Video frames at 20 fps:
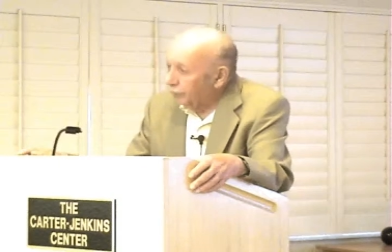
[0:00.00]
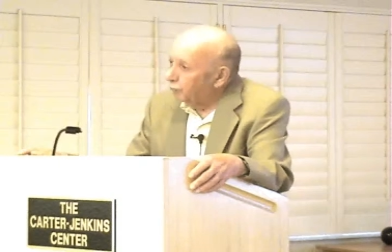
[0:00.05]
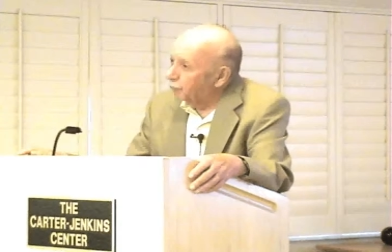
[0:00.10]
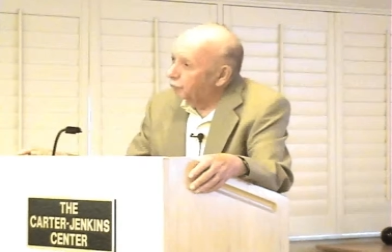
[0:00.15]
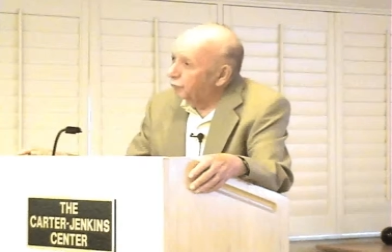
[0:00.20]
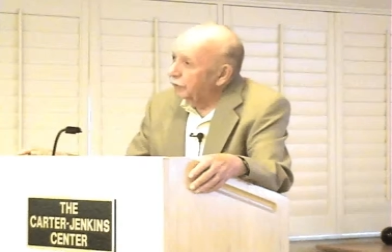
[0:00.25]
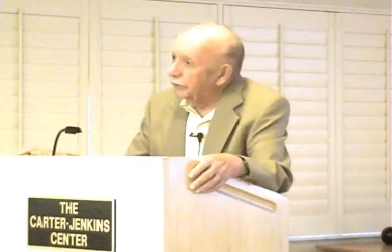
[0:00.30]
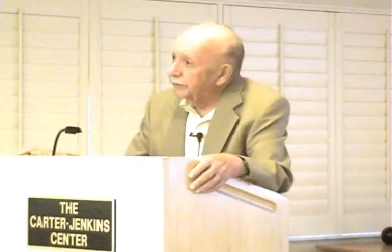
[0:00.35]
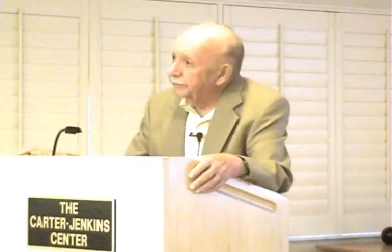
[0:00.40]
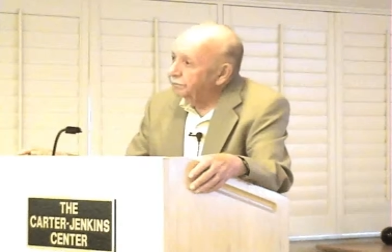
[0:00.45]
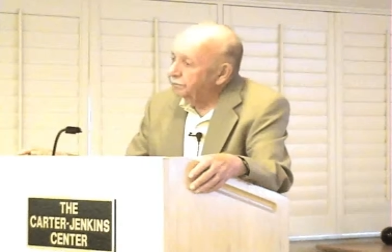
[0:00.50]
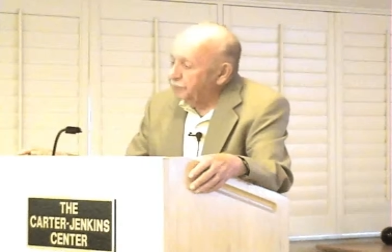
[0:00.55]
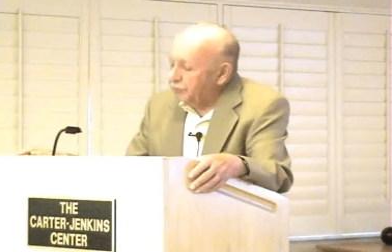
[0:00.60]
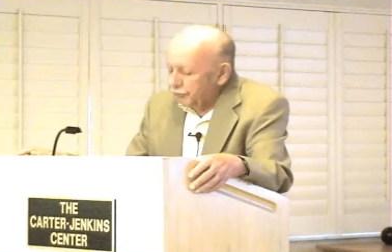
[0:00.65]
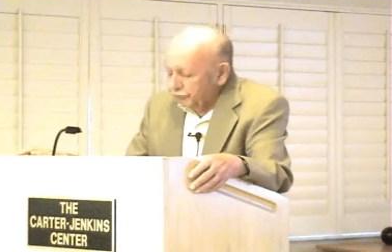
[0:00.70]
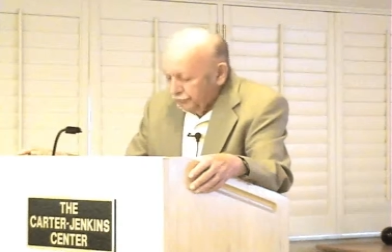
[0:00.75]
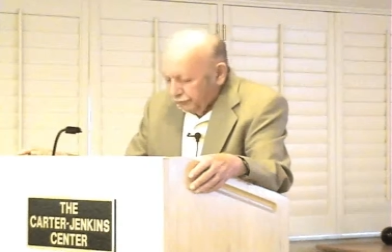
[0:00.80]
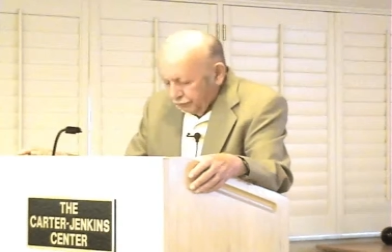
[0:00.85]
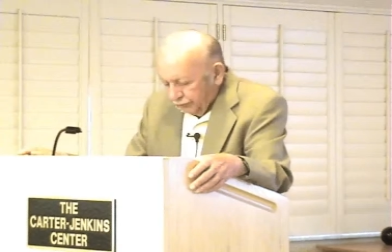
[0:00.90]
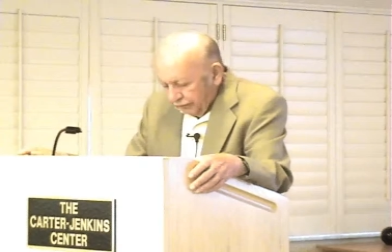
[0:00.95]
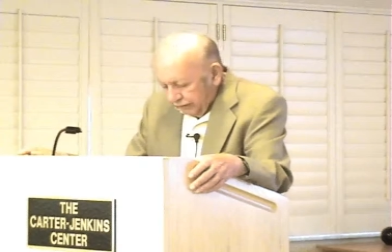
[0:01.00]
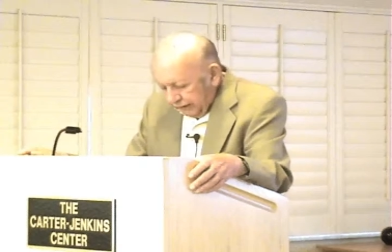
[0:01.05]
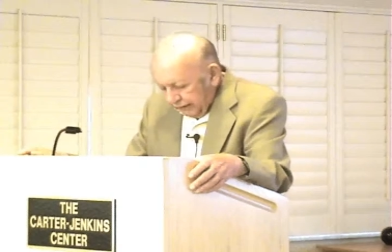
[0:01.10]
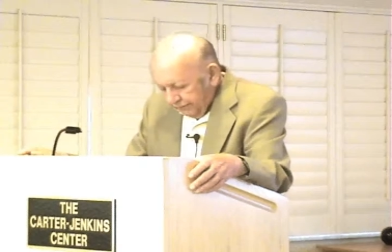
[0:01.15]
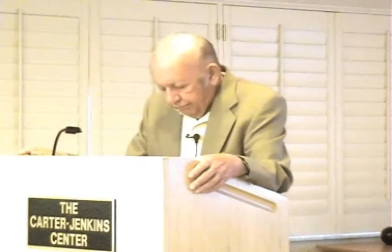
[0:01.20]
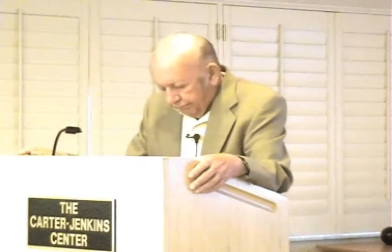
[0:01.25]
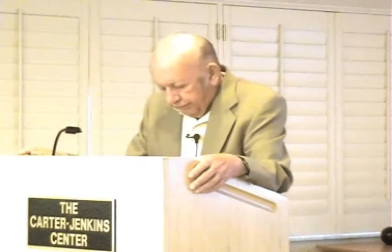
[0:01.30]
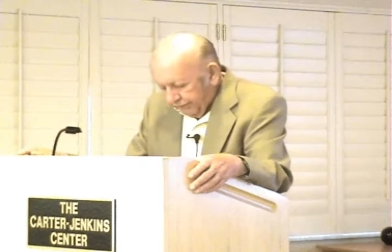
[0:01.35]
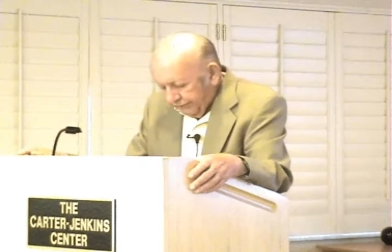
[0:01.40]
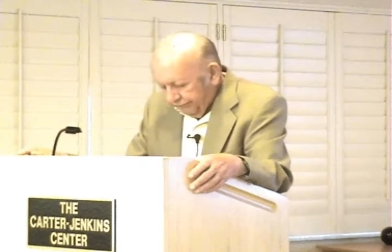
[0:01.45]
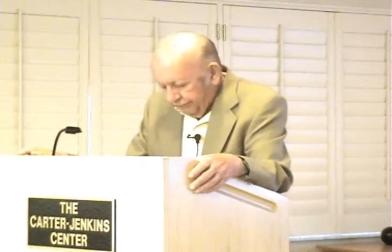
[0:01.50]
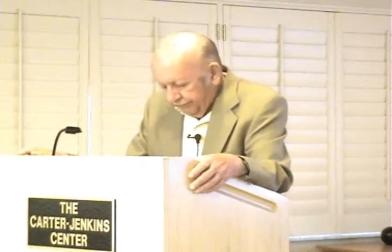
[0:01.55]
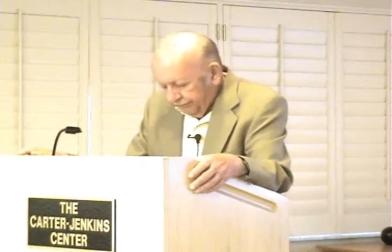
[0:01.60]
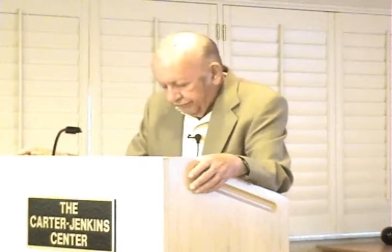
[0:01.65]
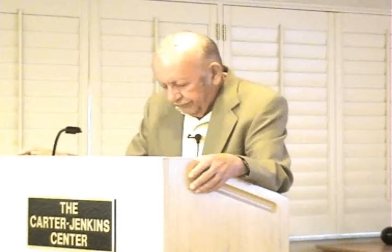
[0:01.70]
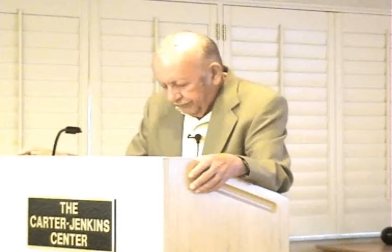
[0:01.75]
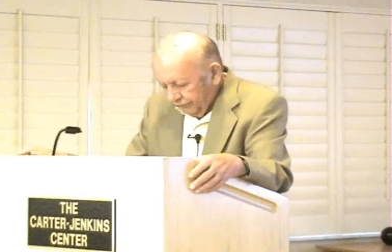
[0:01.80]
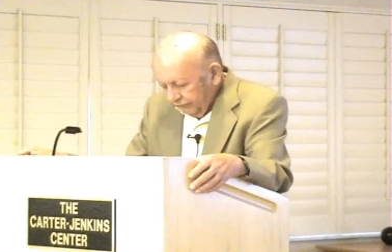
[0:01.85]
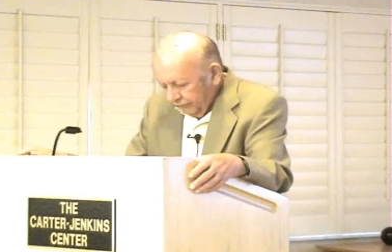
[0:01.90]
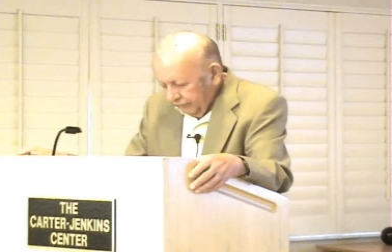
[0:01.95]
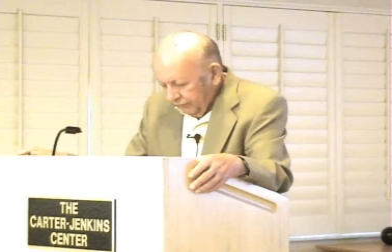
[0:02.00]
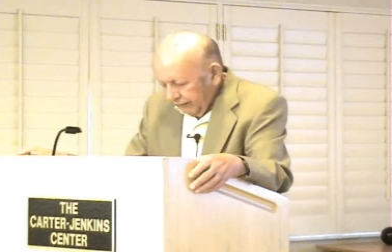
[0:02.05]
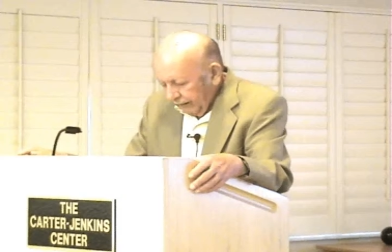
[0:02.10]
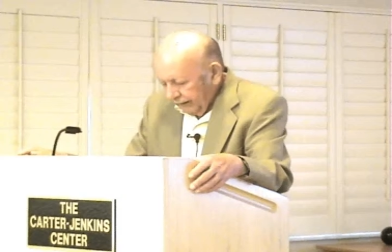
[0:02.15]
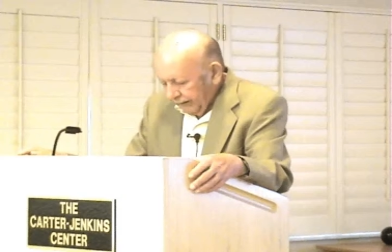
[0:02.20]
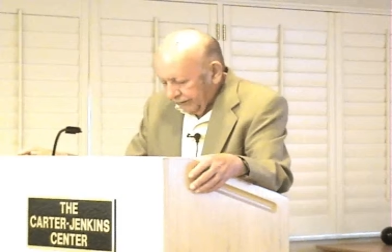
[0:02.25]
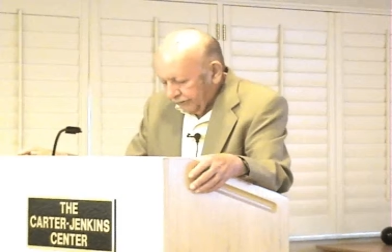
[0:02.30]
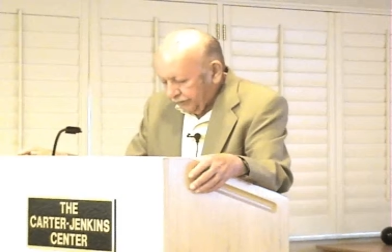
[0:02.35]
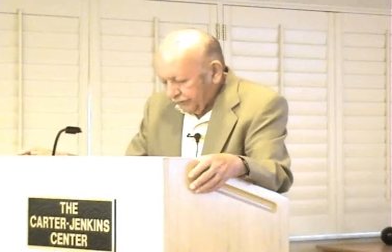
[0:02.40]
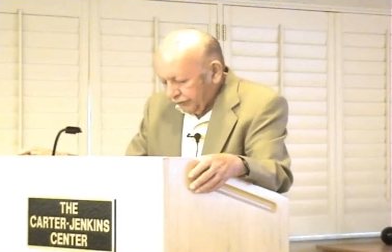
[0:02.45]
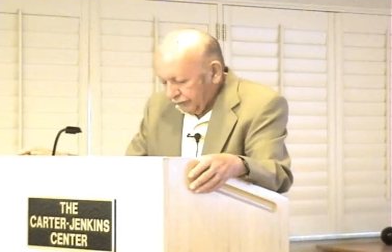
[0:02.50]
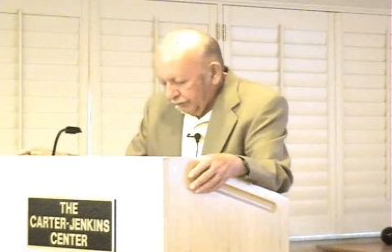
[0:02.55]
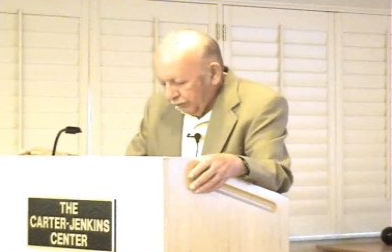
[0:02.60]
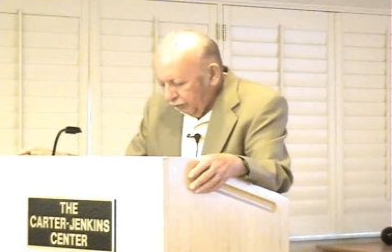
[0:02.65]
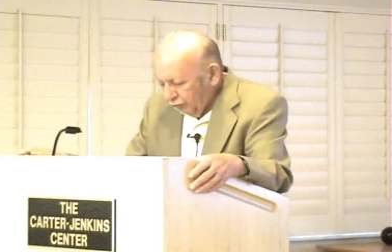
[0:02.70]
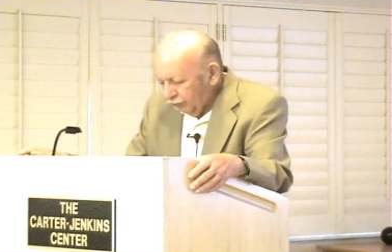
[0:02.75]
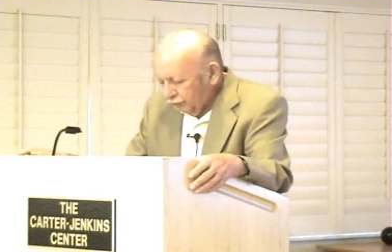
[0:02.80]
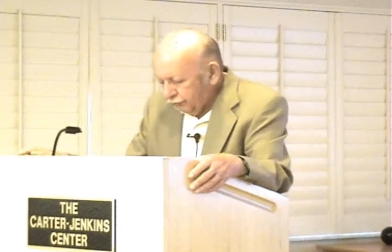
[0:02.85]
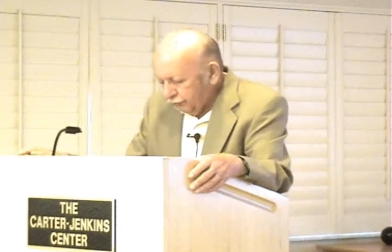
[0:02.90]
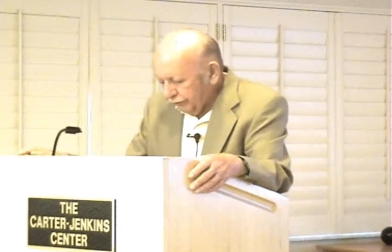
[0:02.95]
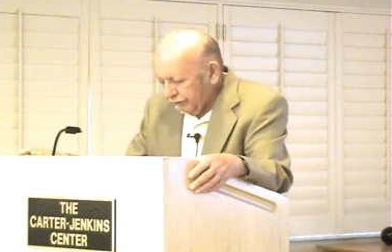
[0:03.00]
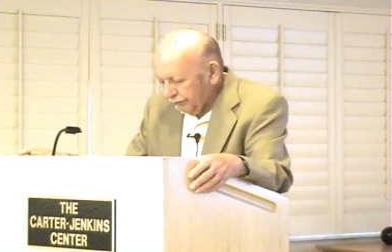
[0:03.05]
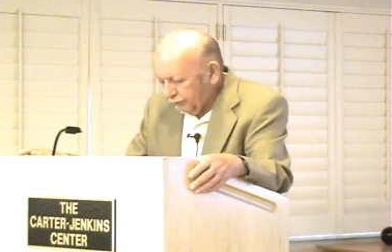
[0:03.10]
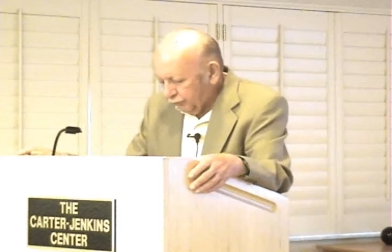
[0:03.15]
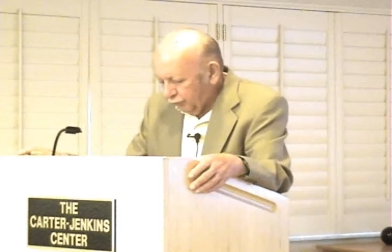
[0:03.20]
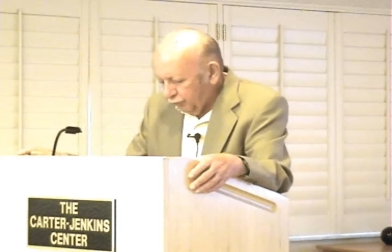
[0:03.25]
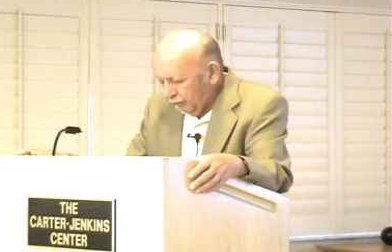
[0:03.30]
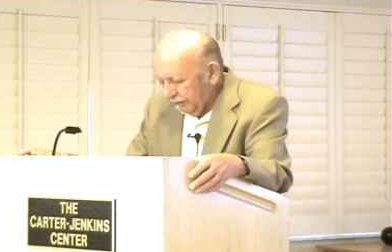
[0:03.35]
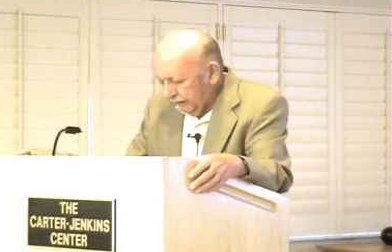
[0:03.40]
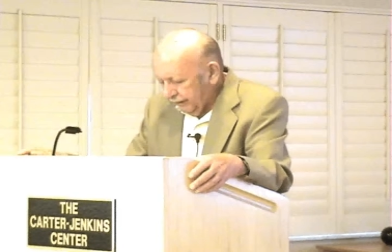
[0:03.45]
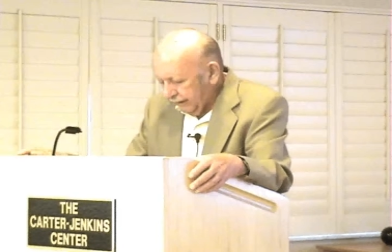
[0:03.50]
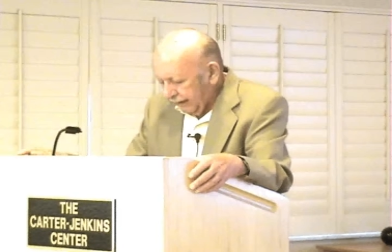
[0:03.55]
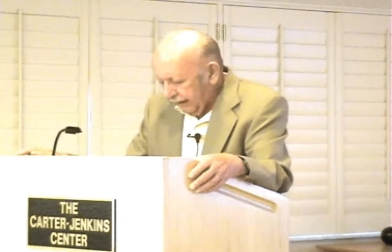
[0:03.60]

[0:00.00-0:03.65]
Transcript: we must keep as close as we